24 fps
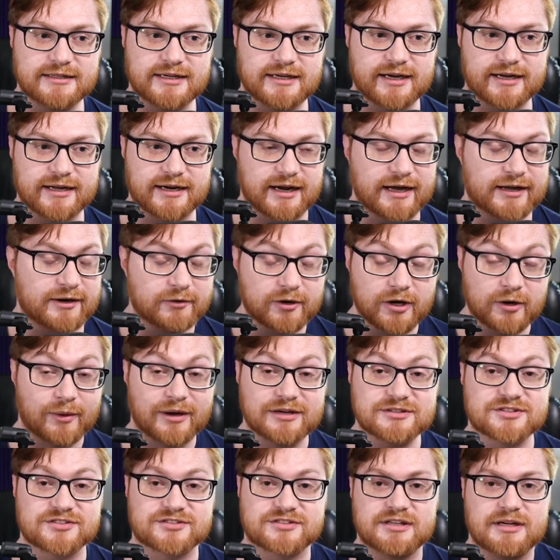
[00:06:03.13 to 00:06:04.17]
I don't know.
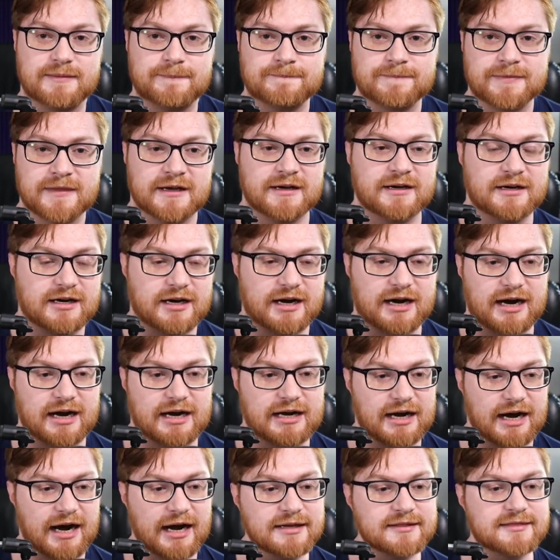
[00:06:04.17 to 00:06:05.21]

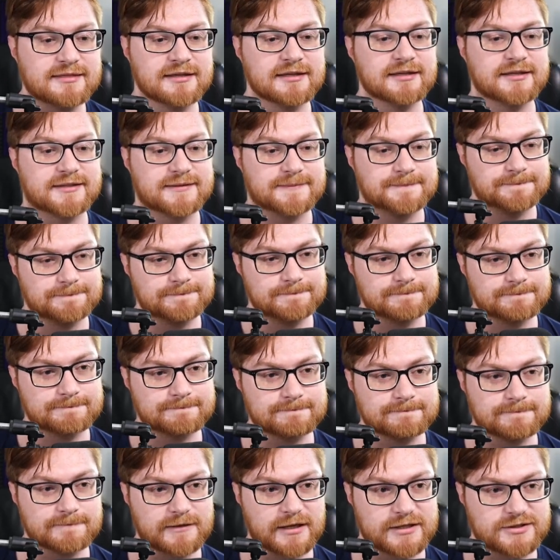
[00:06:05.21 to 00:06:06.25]
I think...
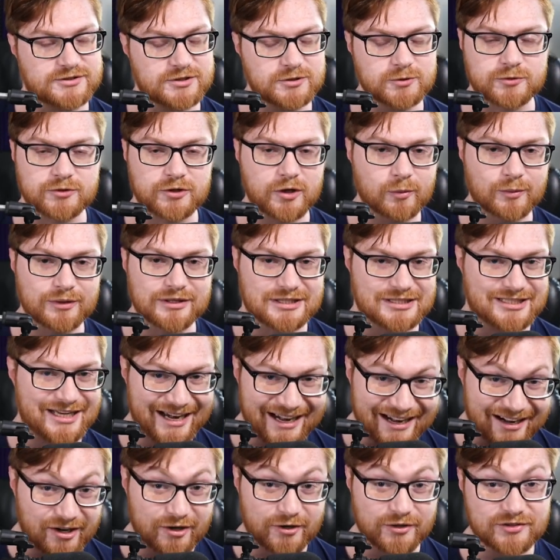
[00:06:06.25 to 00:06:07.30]
Like, dude, no one
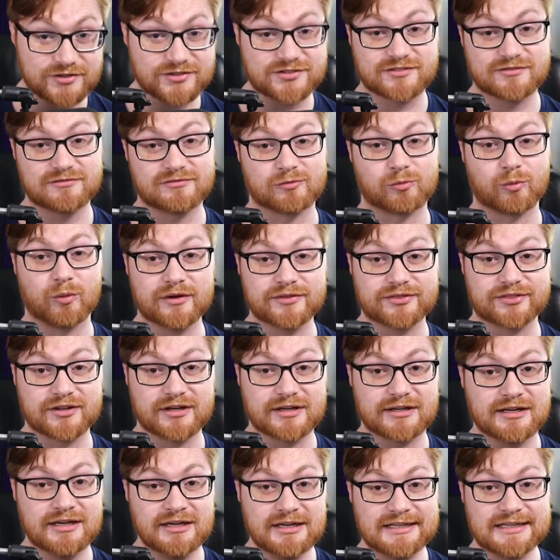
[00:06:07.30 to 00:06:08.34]
cares, for one
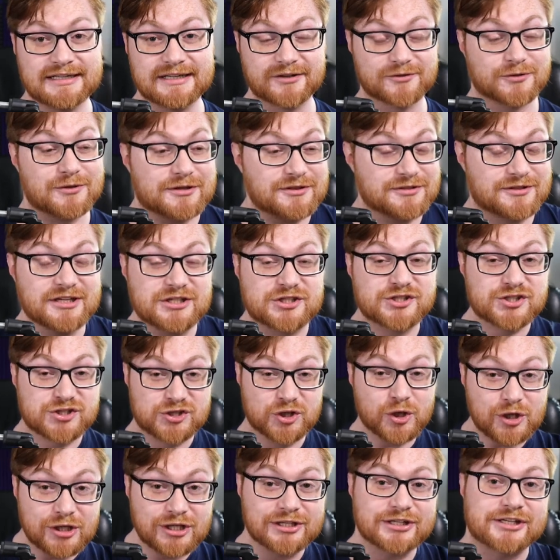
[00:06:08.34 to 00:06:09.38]
thing. They
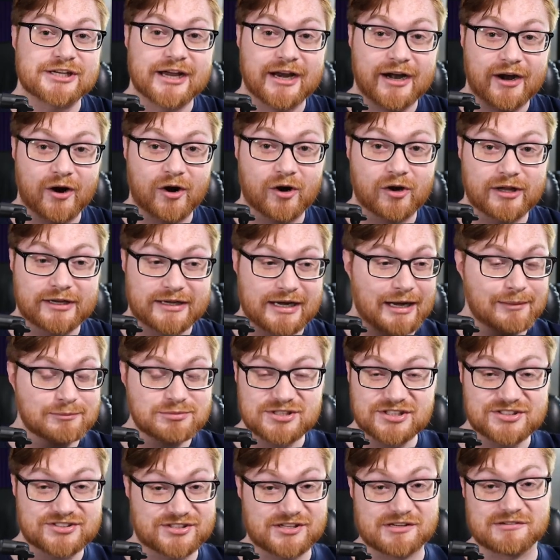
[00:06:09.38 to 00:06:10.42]
shouldn't care. Like, I'm
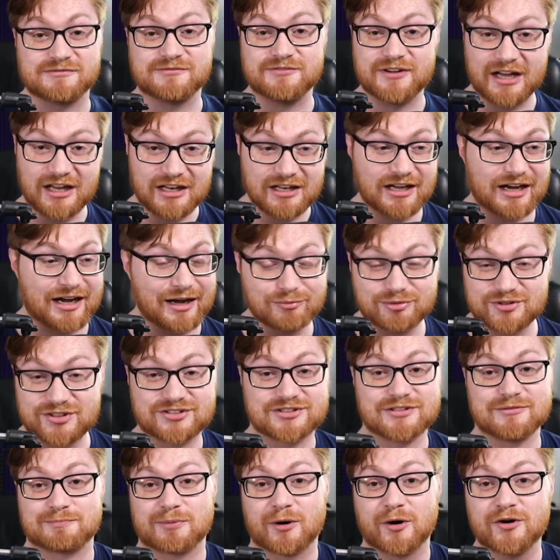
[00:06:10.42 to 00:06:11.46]
just a fella. I'm just
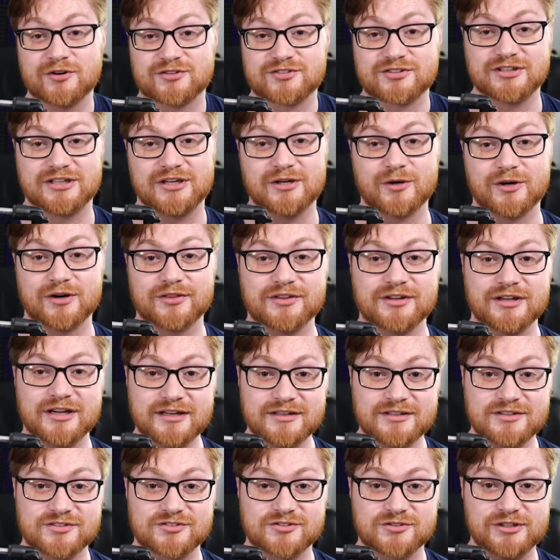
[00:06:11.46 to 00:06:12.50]
a person here in the
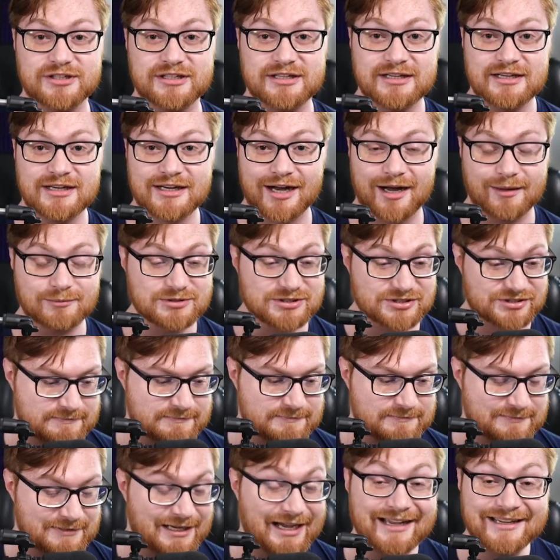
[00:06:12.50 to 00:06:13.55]
industry. I'm just
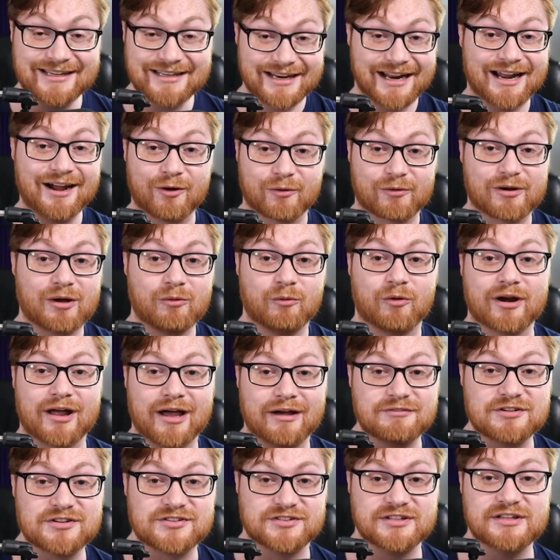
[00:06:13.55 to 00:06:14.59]
hanging out. I want to
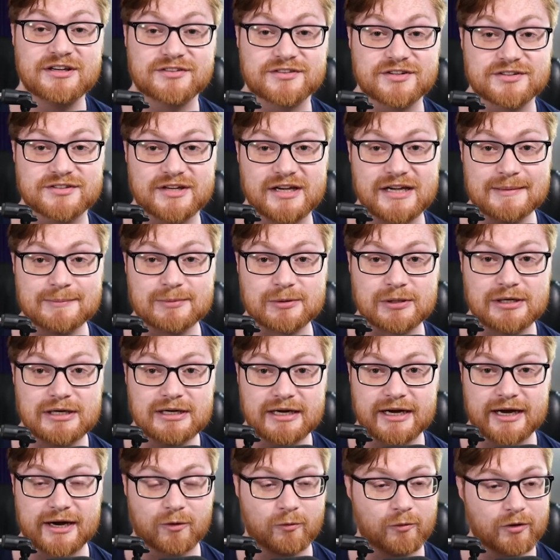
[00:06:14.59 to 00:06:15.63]
have a seat at the table.
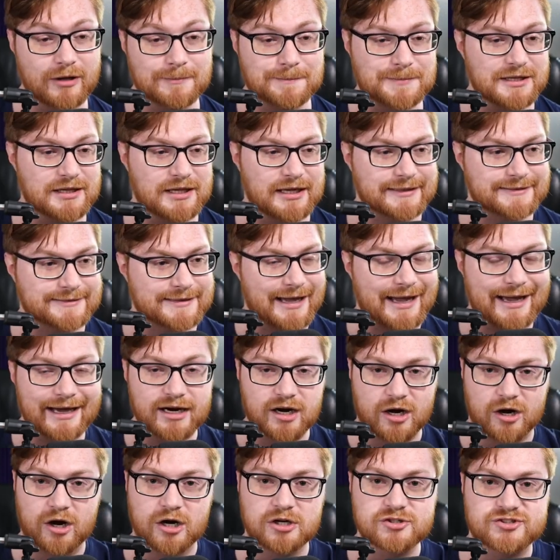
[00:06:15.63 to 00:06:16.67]
I don't want to be like the head
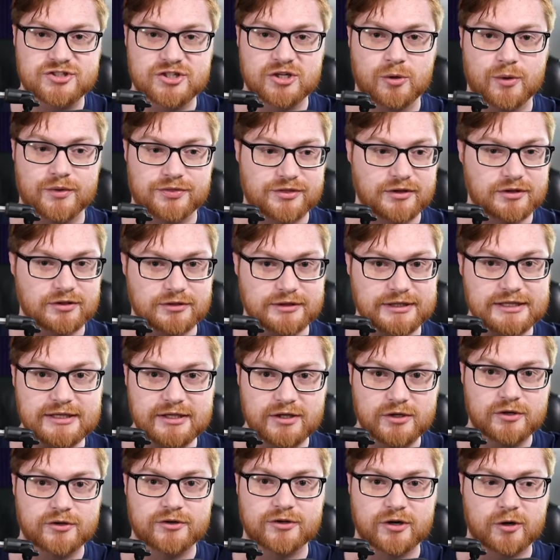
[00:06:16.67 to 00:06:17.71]
honcho at the
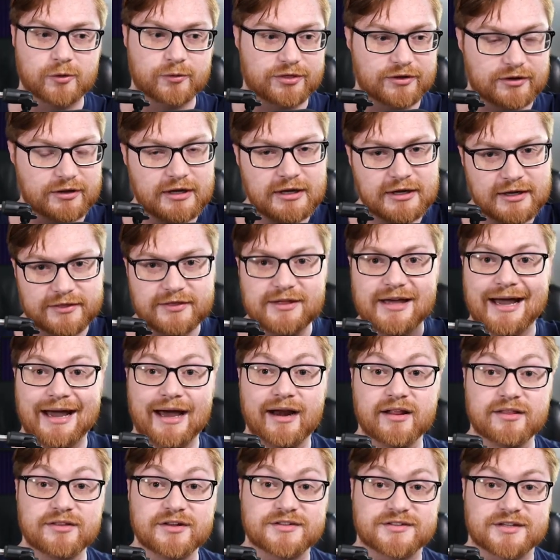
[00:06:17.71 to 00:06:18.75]
leader, you know, the
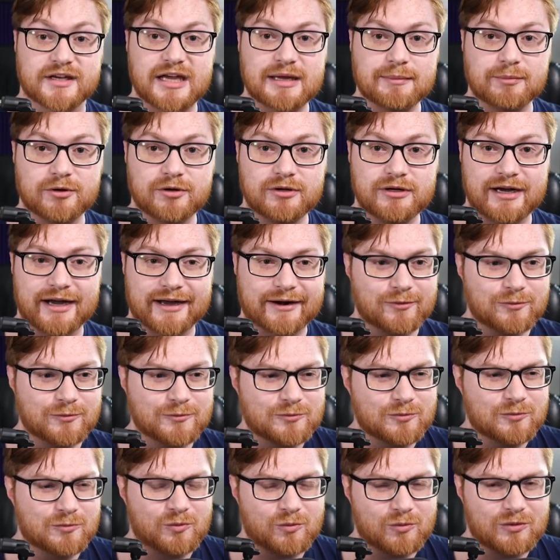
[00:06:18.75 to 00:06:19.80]
head of the table.
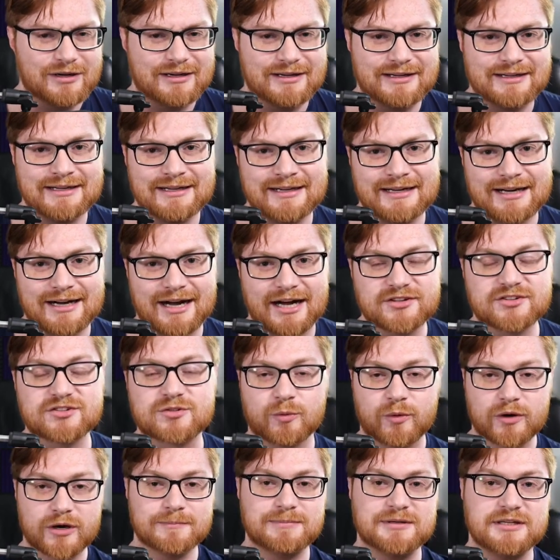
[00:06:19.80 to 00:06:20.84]
I just
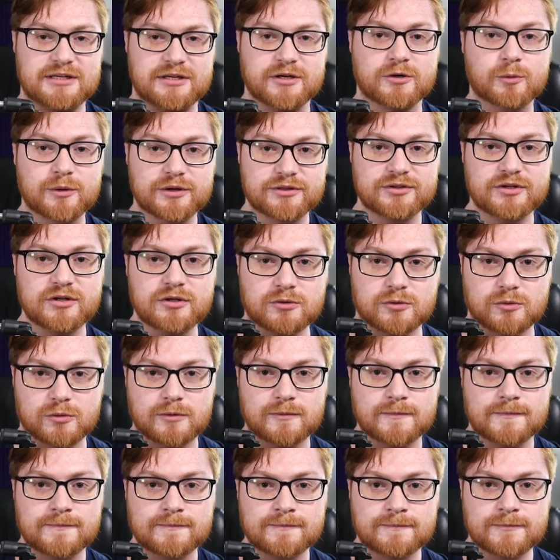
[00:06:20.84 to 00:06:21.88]
want to be here with you,
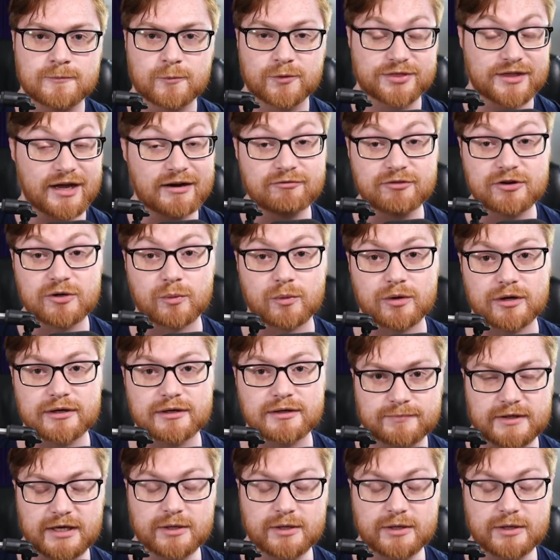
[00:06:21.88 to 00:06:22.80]
with everyone.